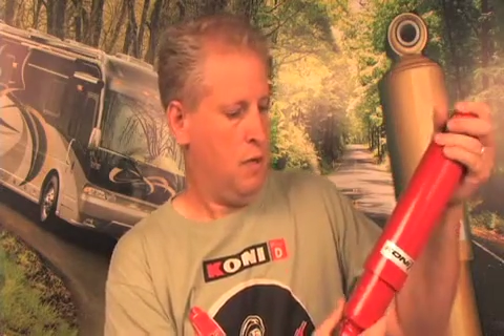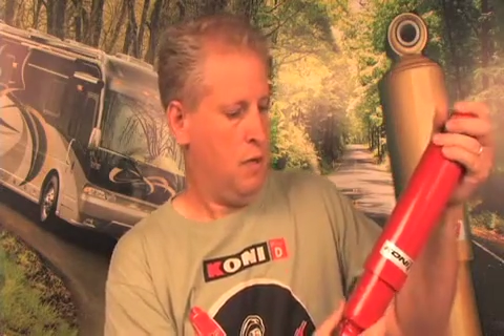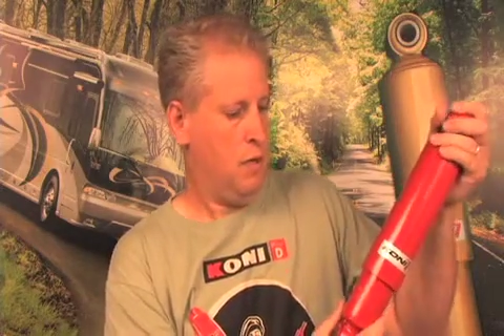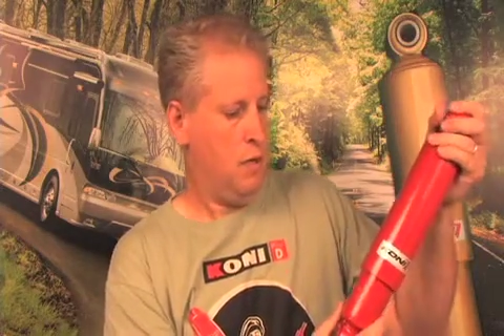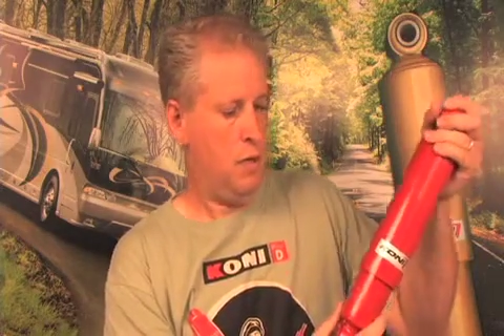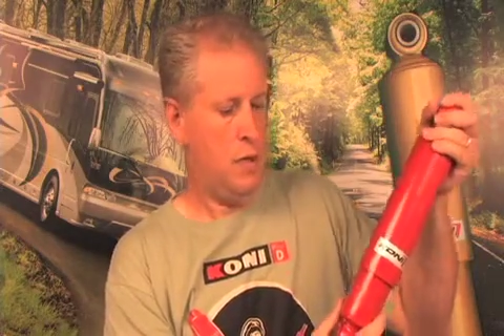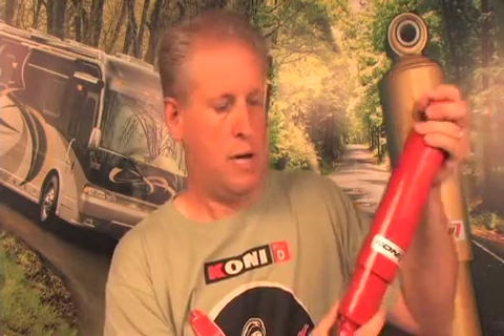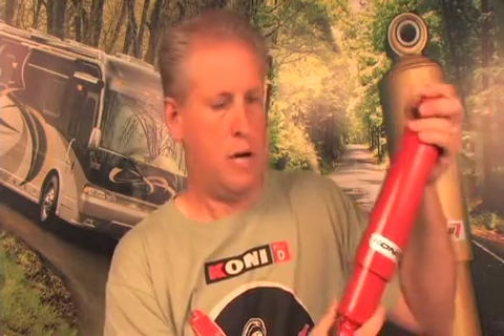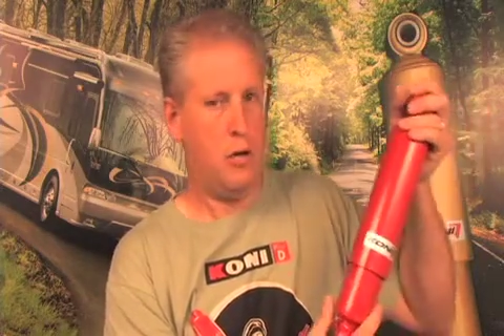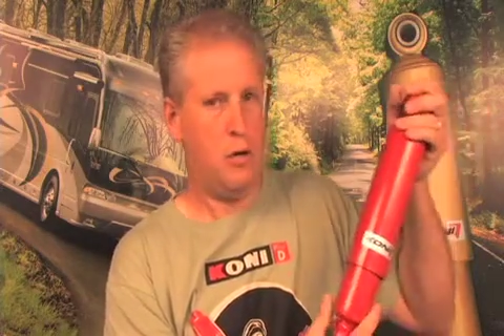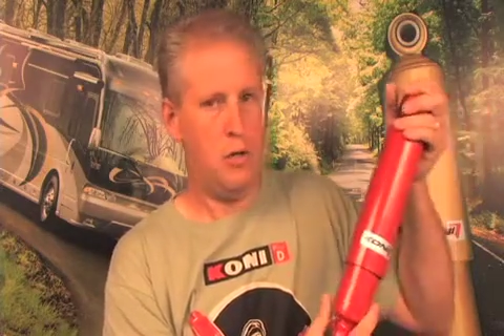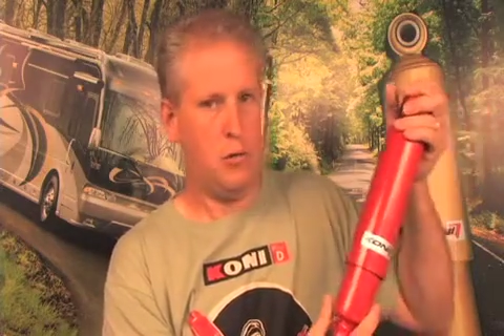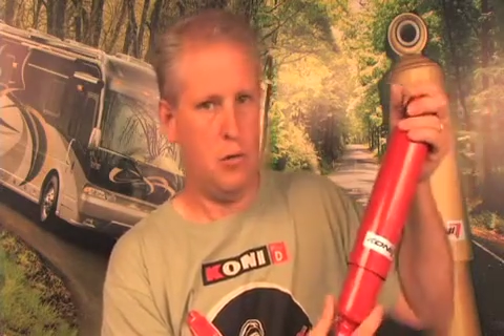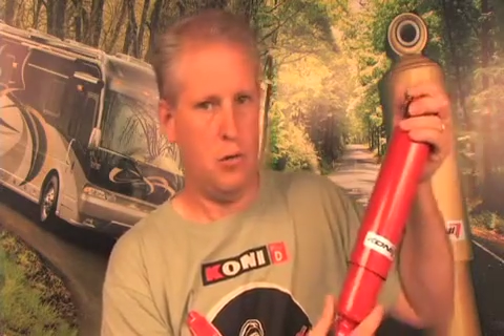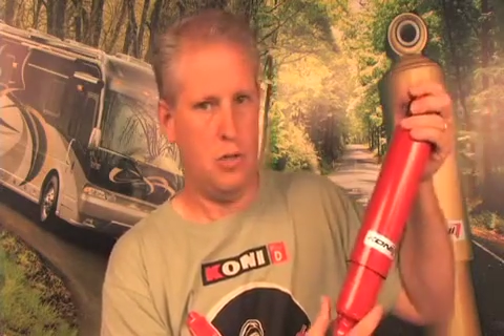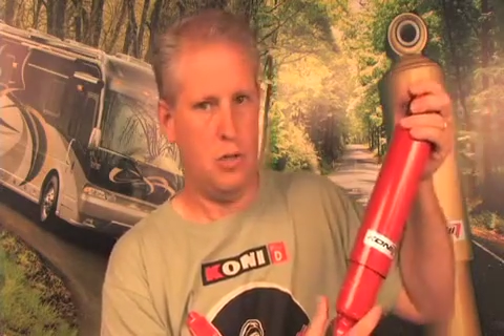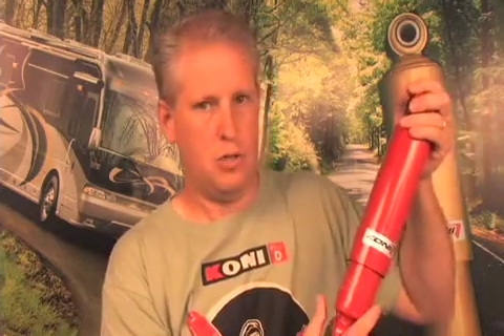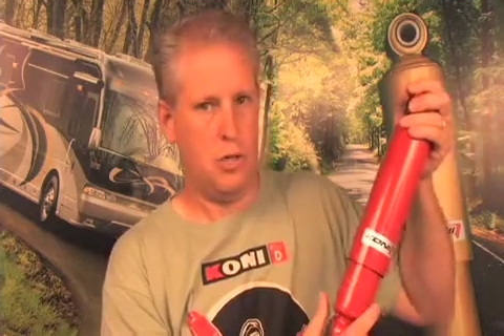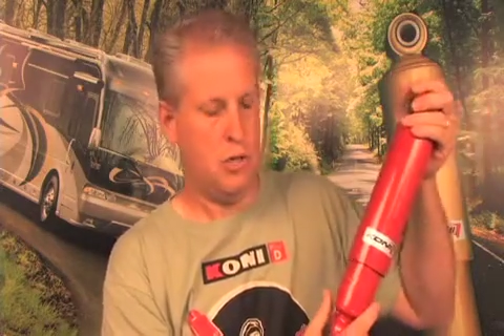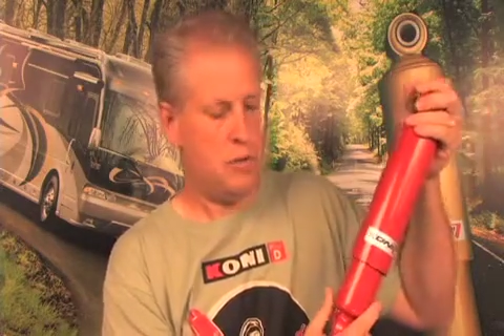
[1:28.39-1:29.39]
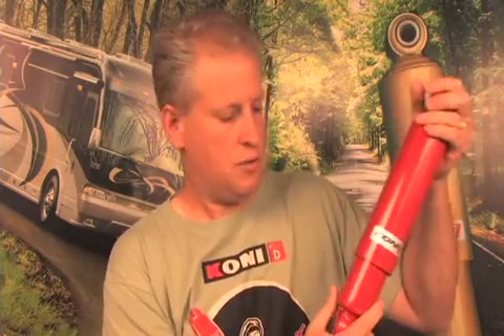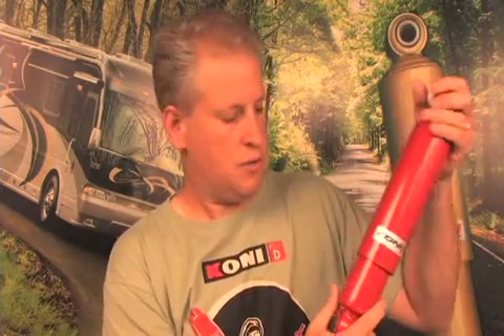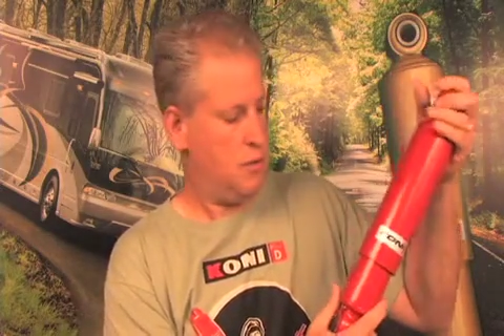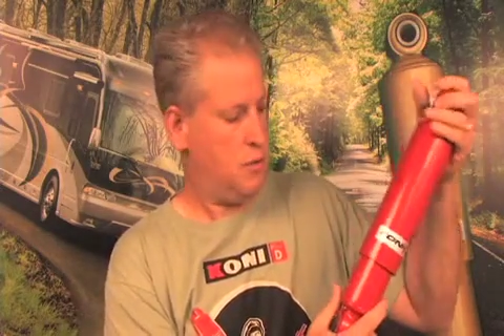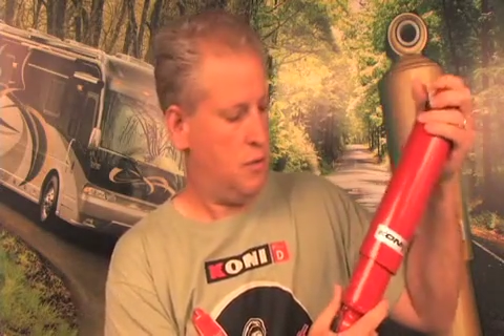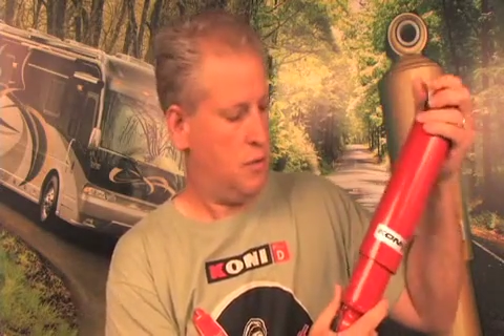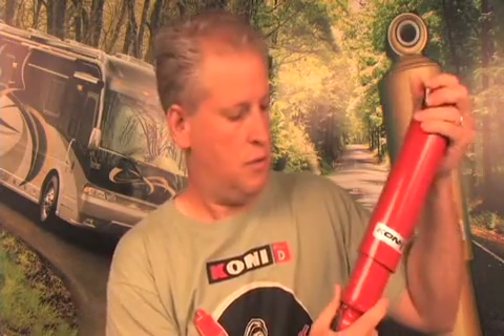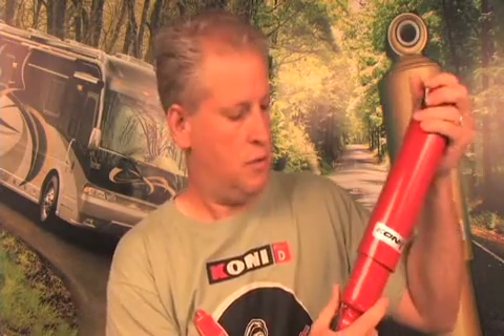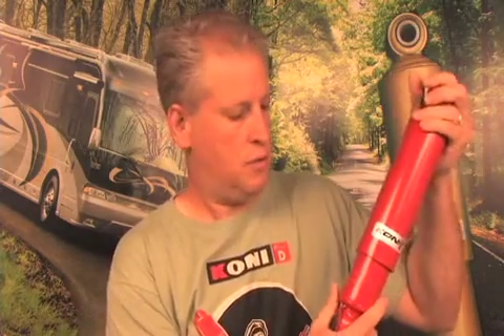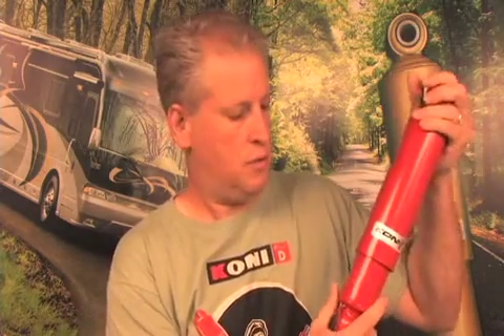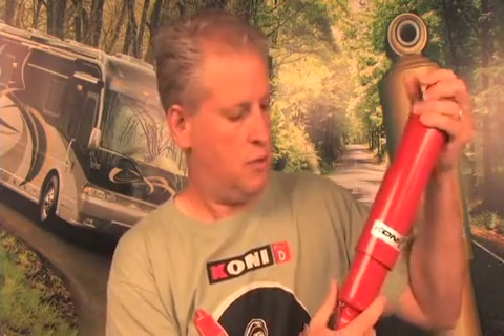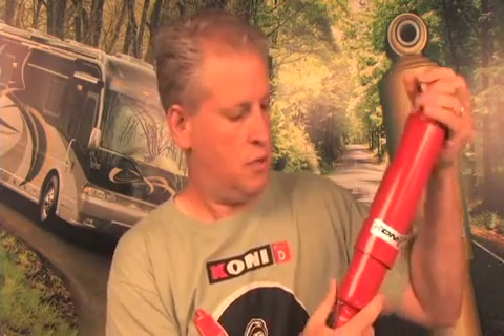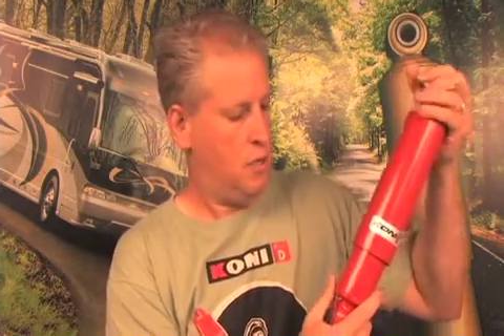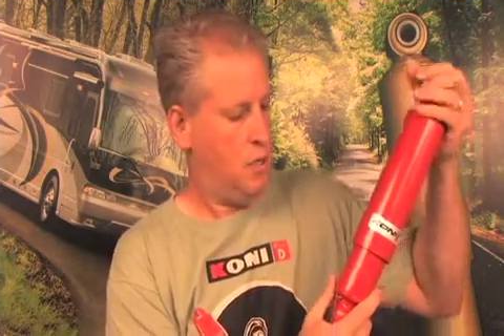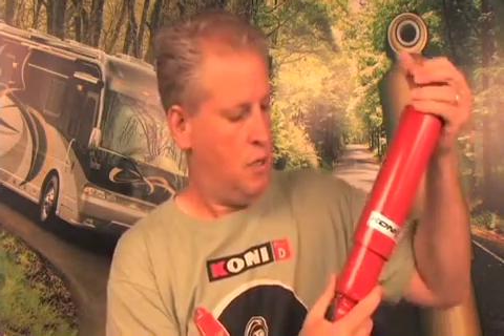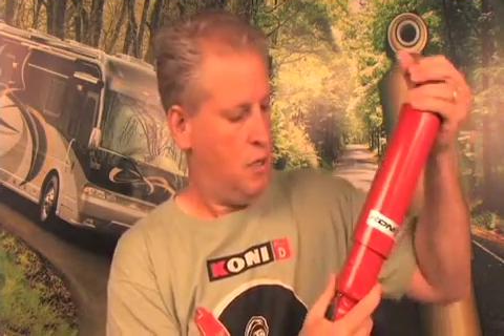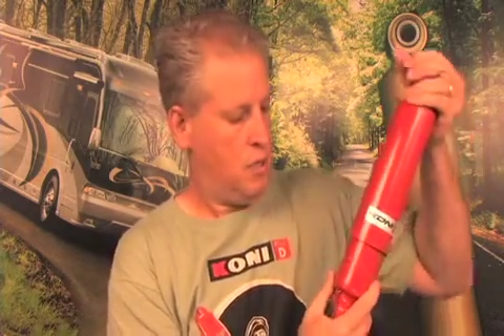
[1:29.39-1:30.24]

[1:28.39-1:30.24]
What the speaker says: And how you adjust these